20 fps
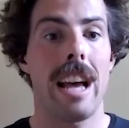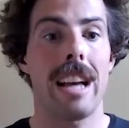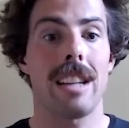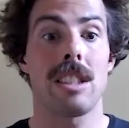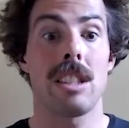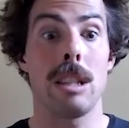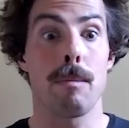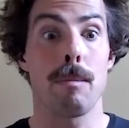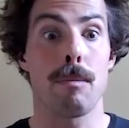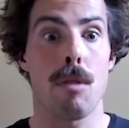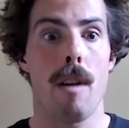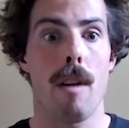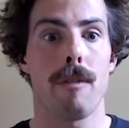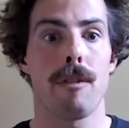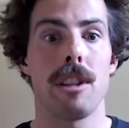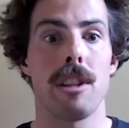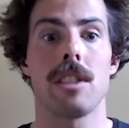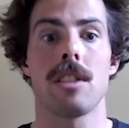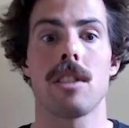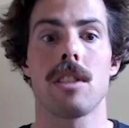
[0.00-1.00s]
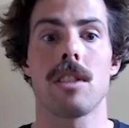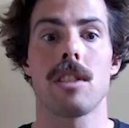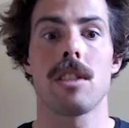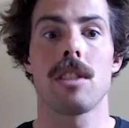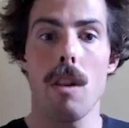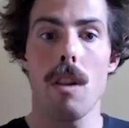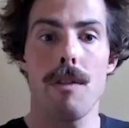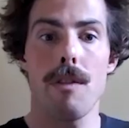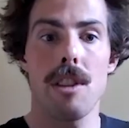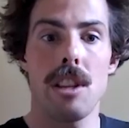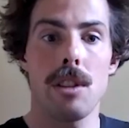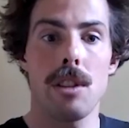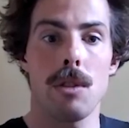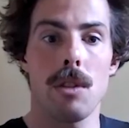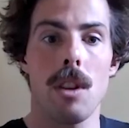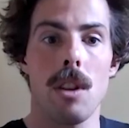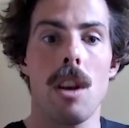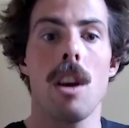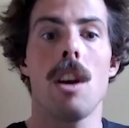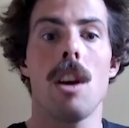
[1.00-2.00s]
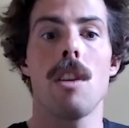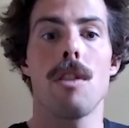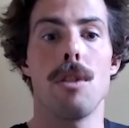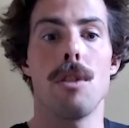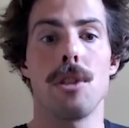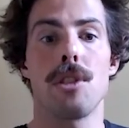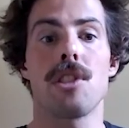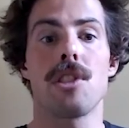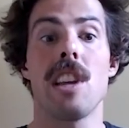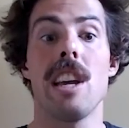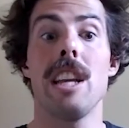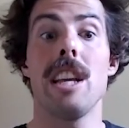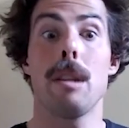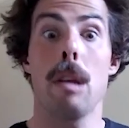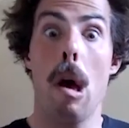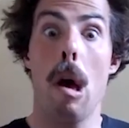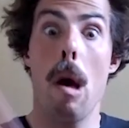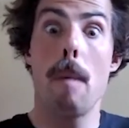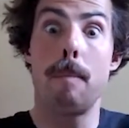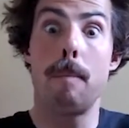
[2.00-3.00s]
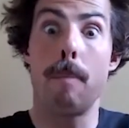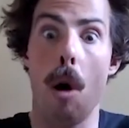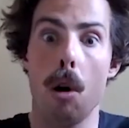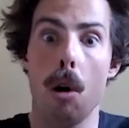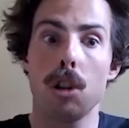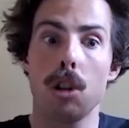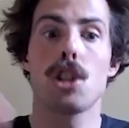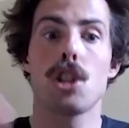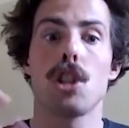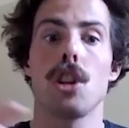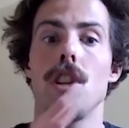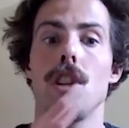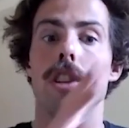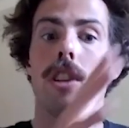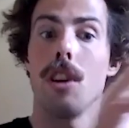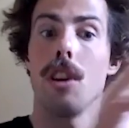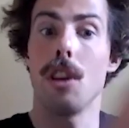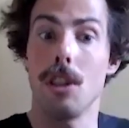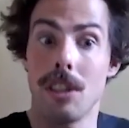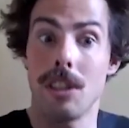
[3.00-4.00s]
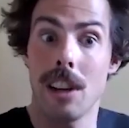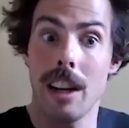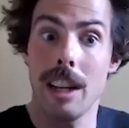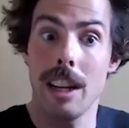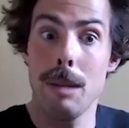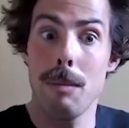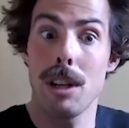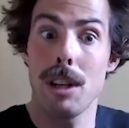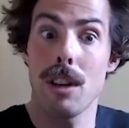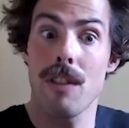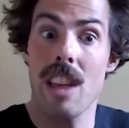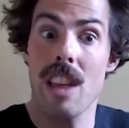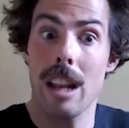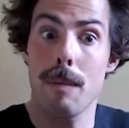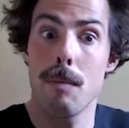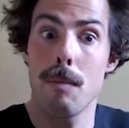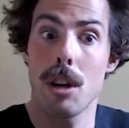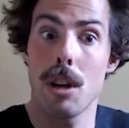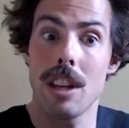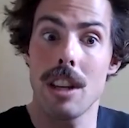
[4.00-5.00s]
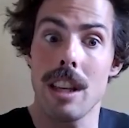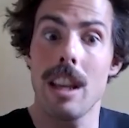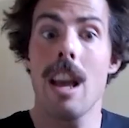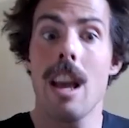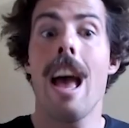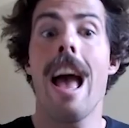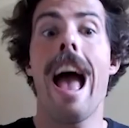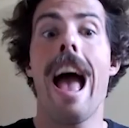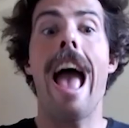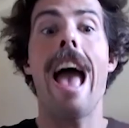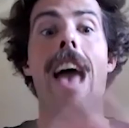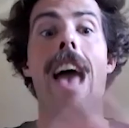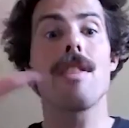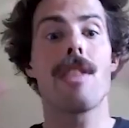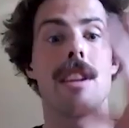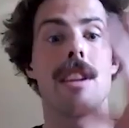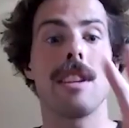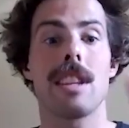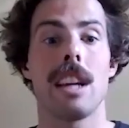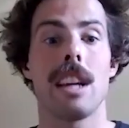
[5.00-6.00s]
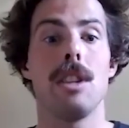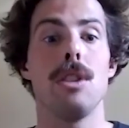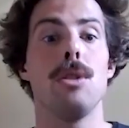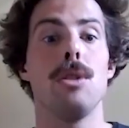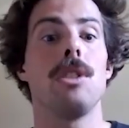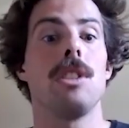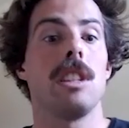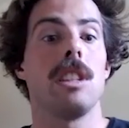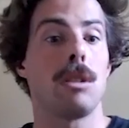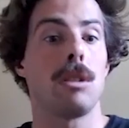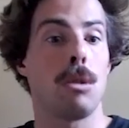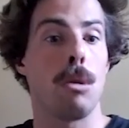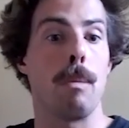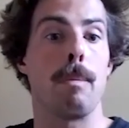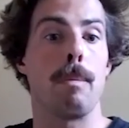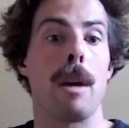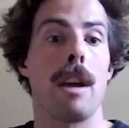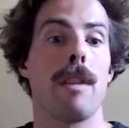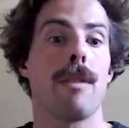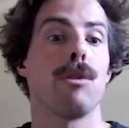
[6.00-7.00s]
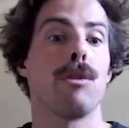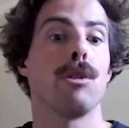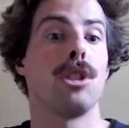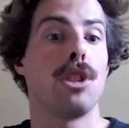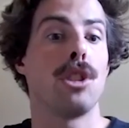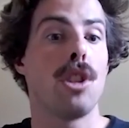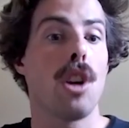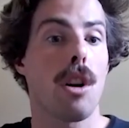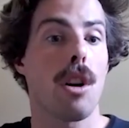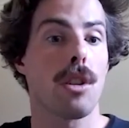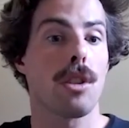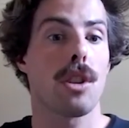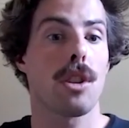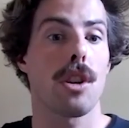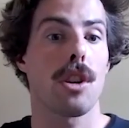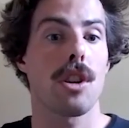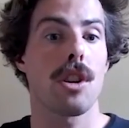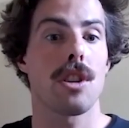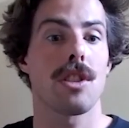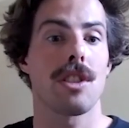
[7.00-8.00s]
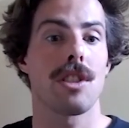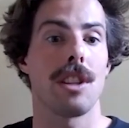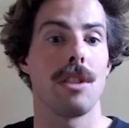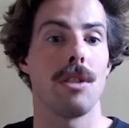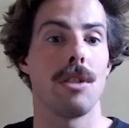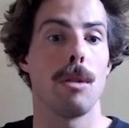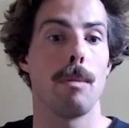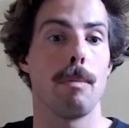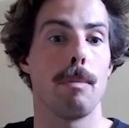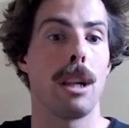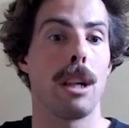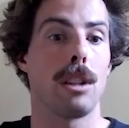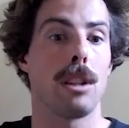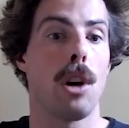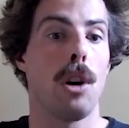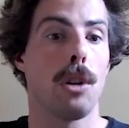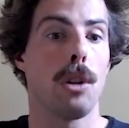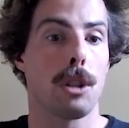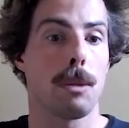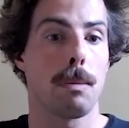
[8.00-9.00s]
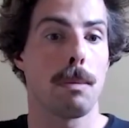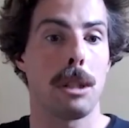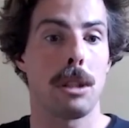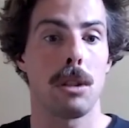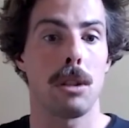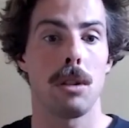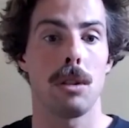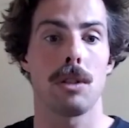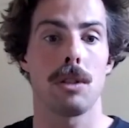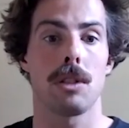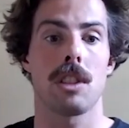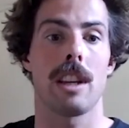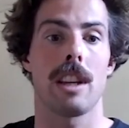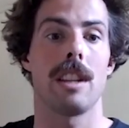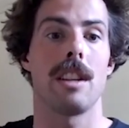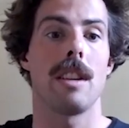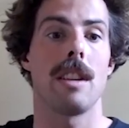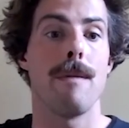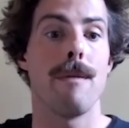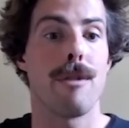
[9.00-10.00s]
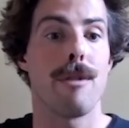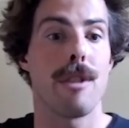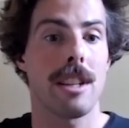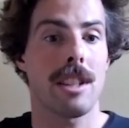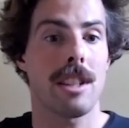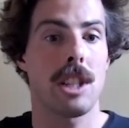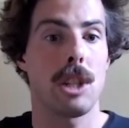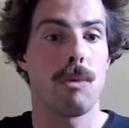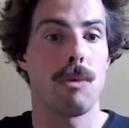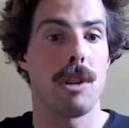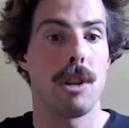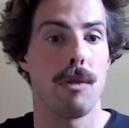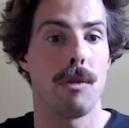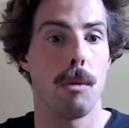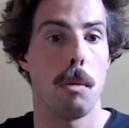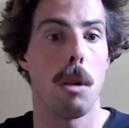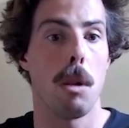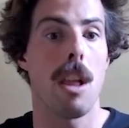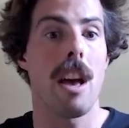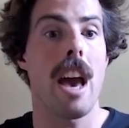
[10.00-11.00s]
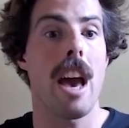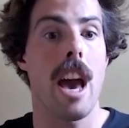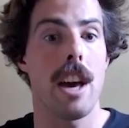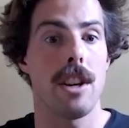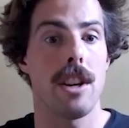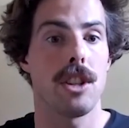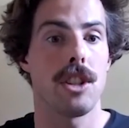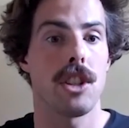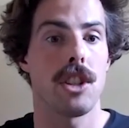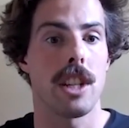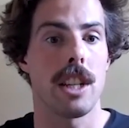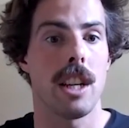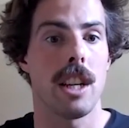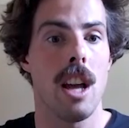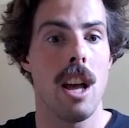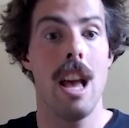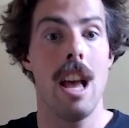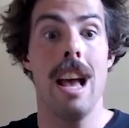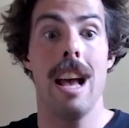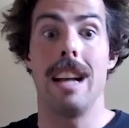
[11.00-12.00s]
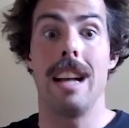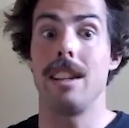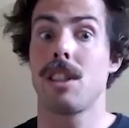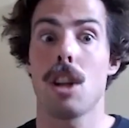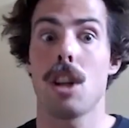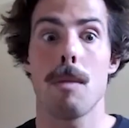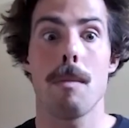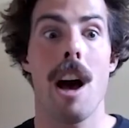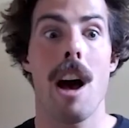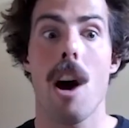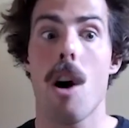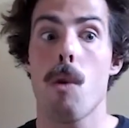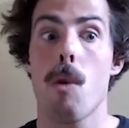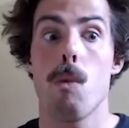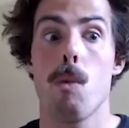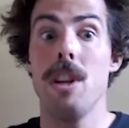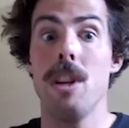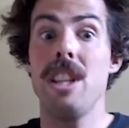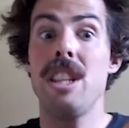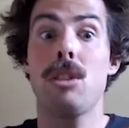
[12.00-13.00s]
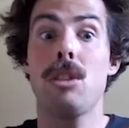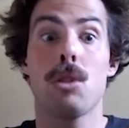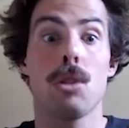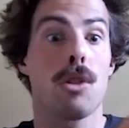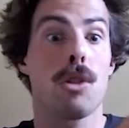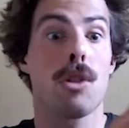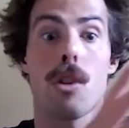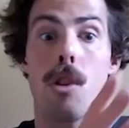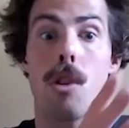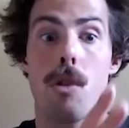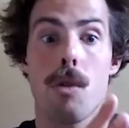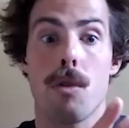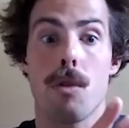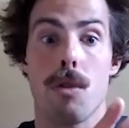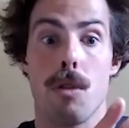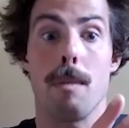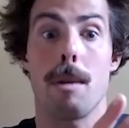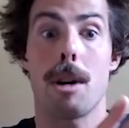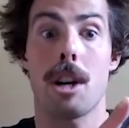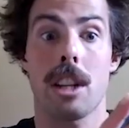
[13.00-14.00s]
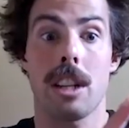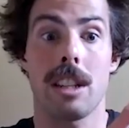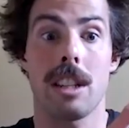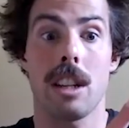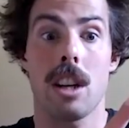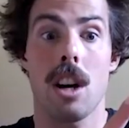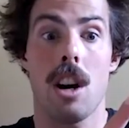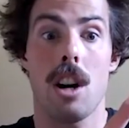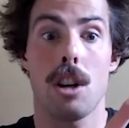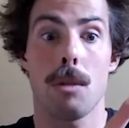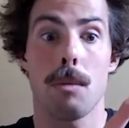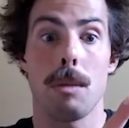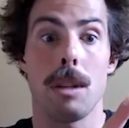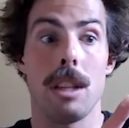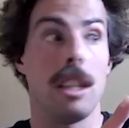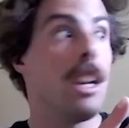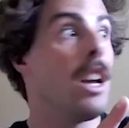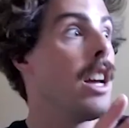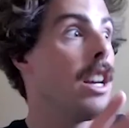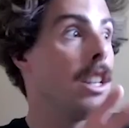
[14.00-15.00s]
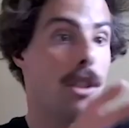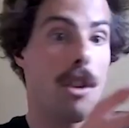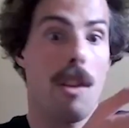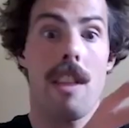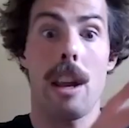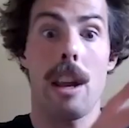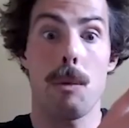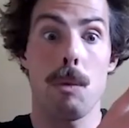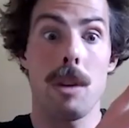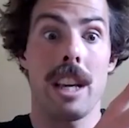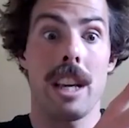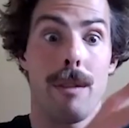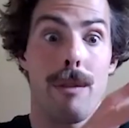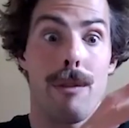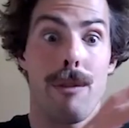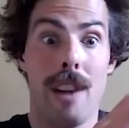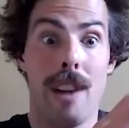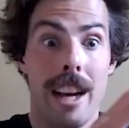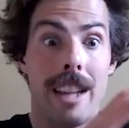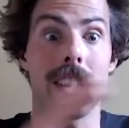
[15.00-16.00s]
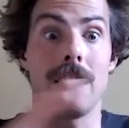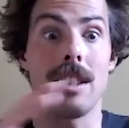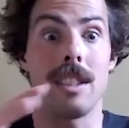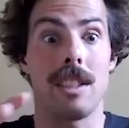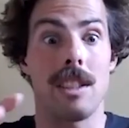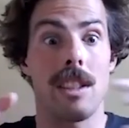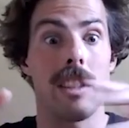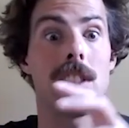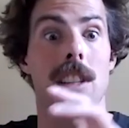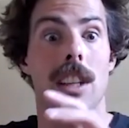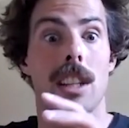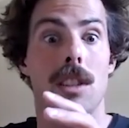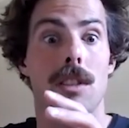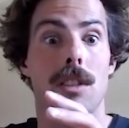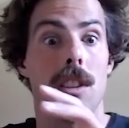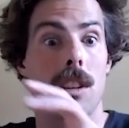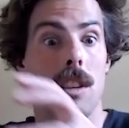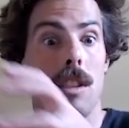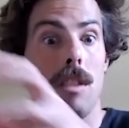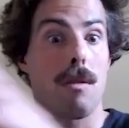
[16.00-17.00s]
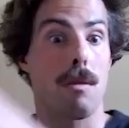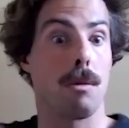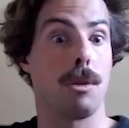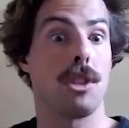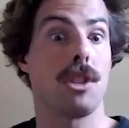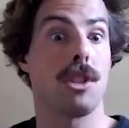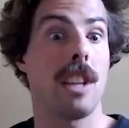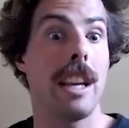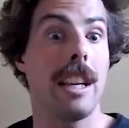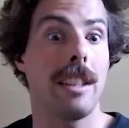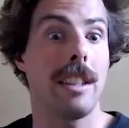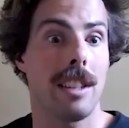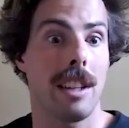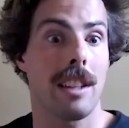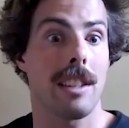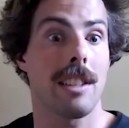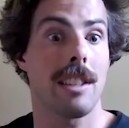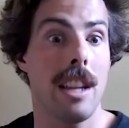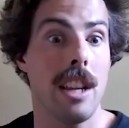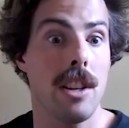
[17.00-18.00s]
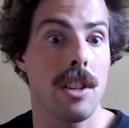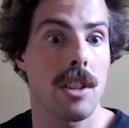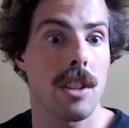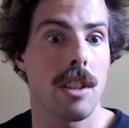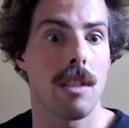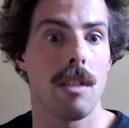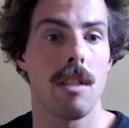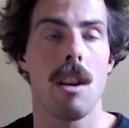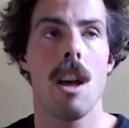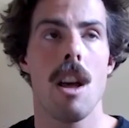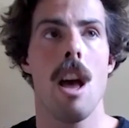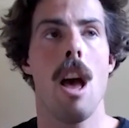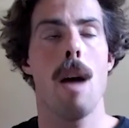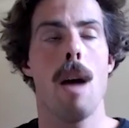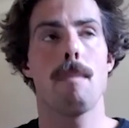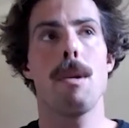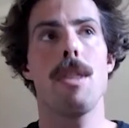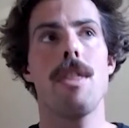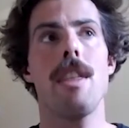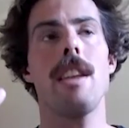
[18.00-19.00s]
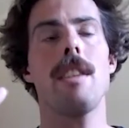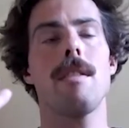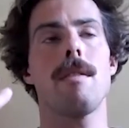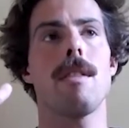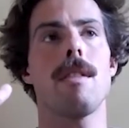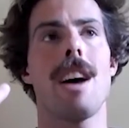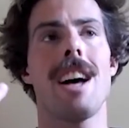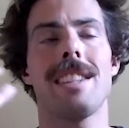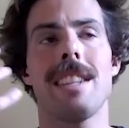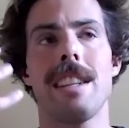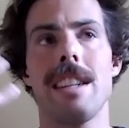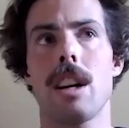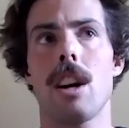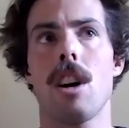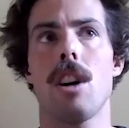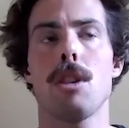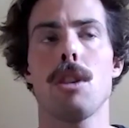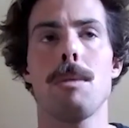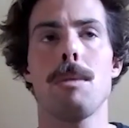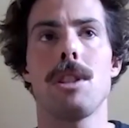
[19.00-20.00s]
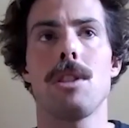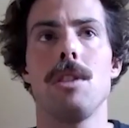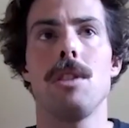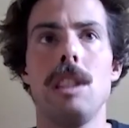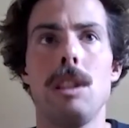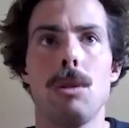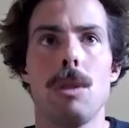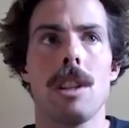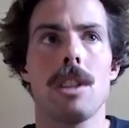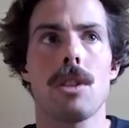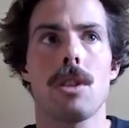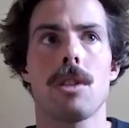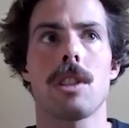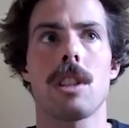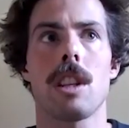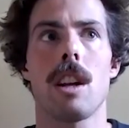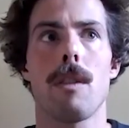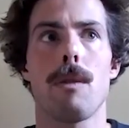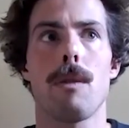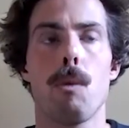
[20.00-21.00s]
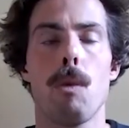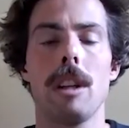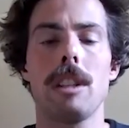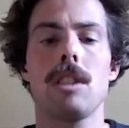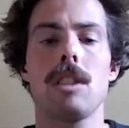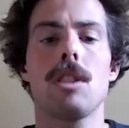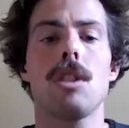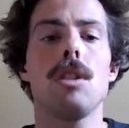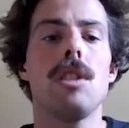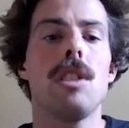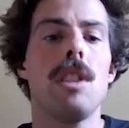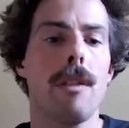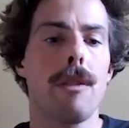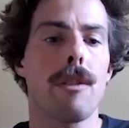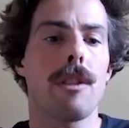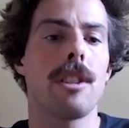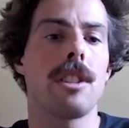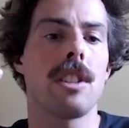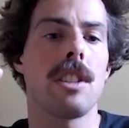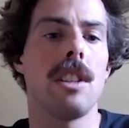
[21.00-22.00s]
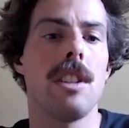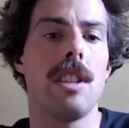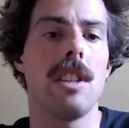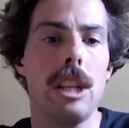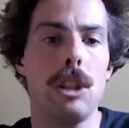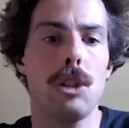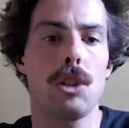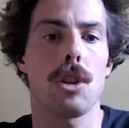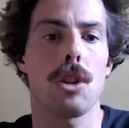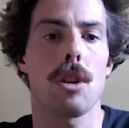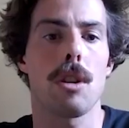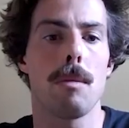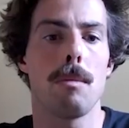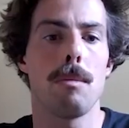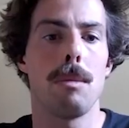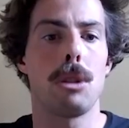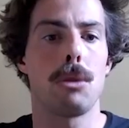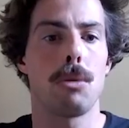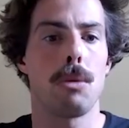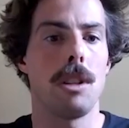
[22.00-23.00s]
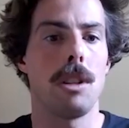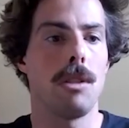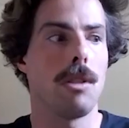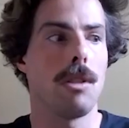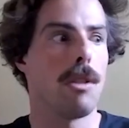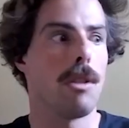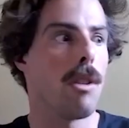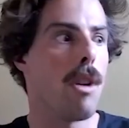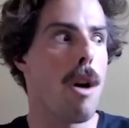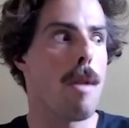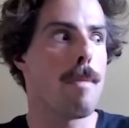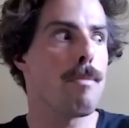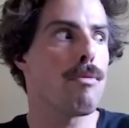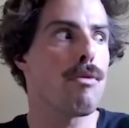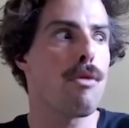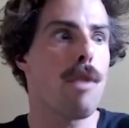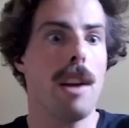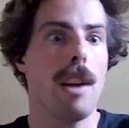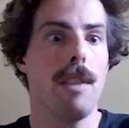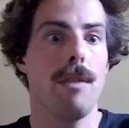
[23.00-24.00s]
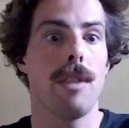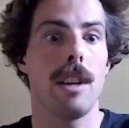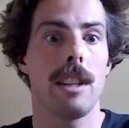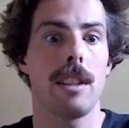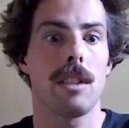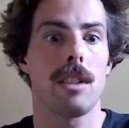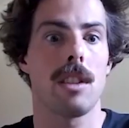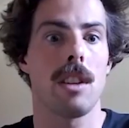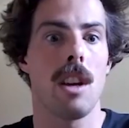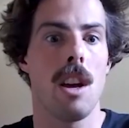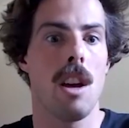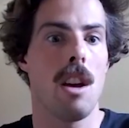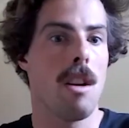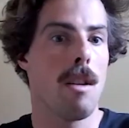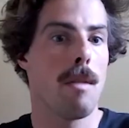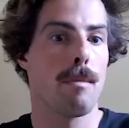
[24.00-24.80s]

taxing profits, all of this, the state punction a tiny bit of that money and then can use it to pay for doctors and you know build hospitals and invest in renewable energy and somehow we need to grow the market economy so that we can finance this activity through state taxation but then as an economist you need to ask yourself what's the difference in nature between you know a private